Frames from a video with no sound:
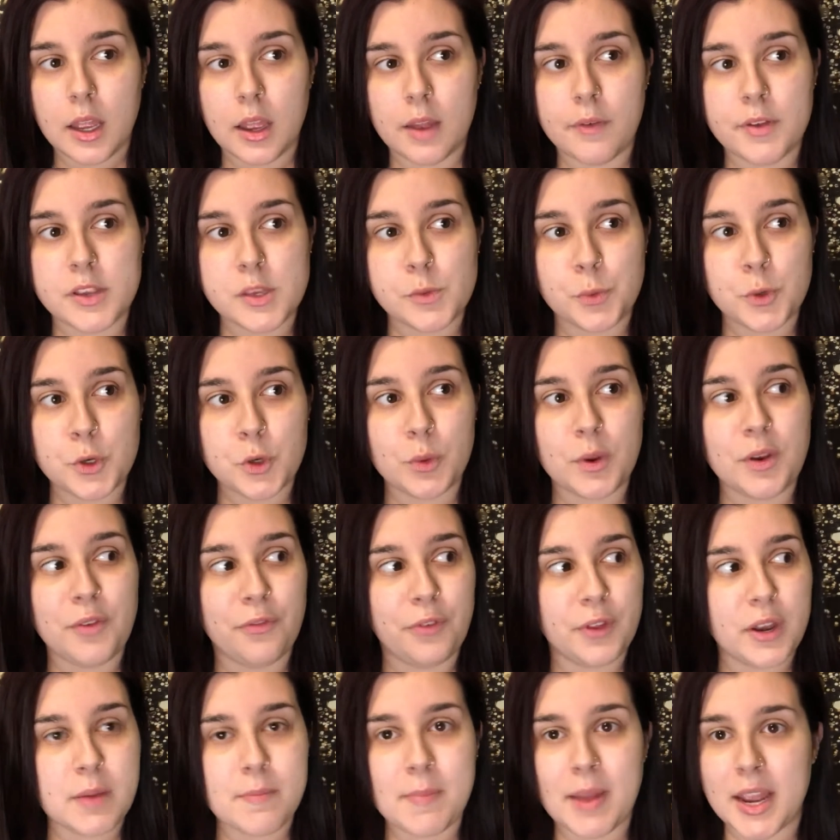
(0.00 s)
If it's between
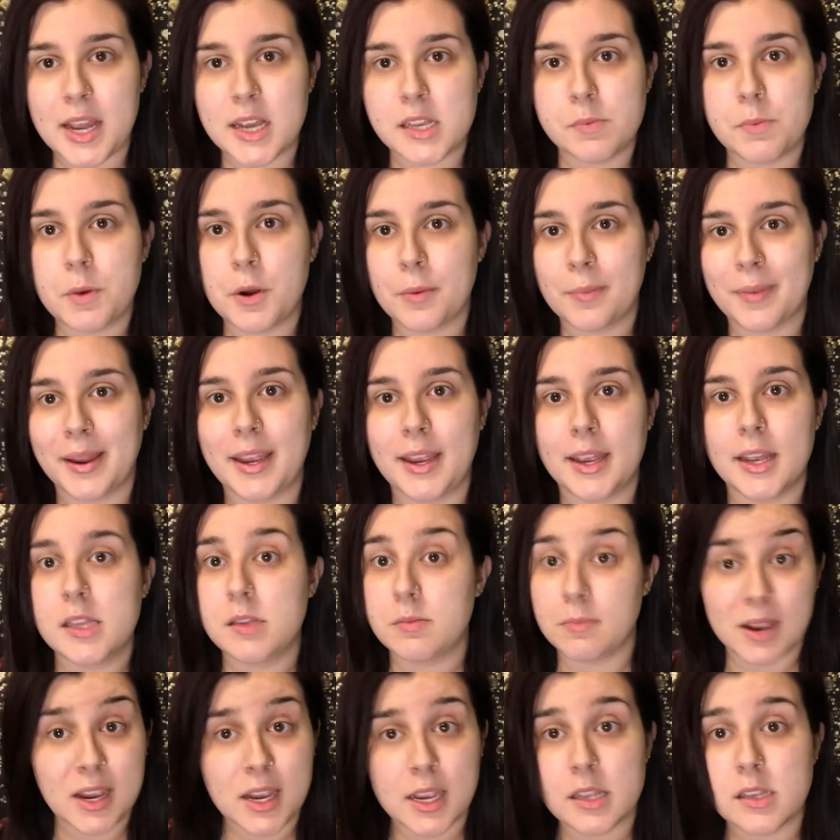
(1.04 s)
feeding my husband or my
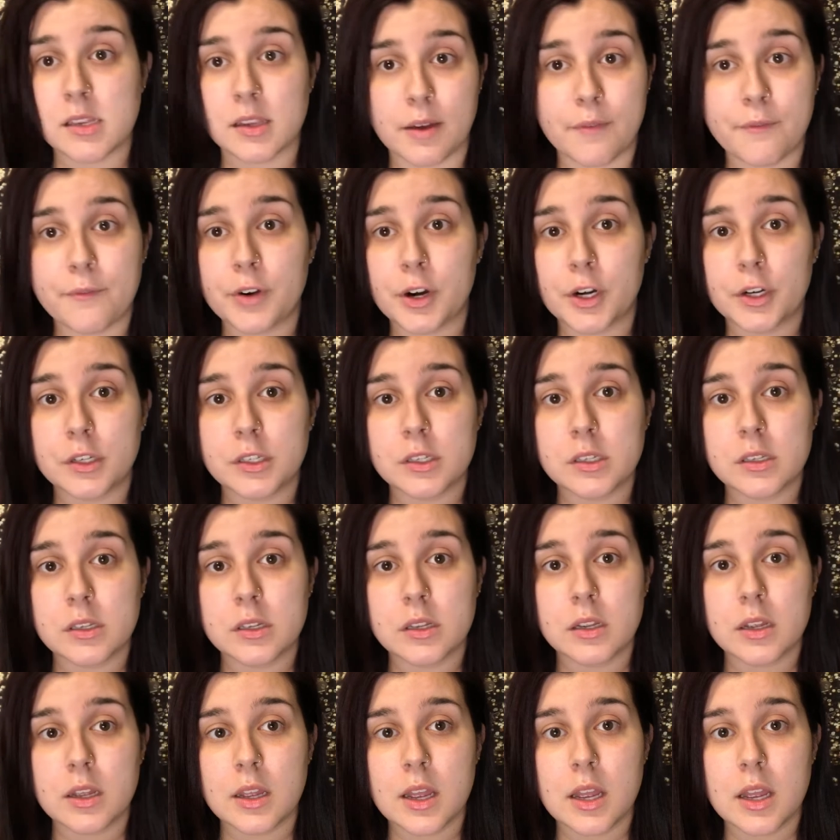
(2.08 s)
kids come first.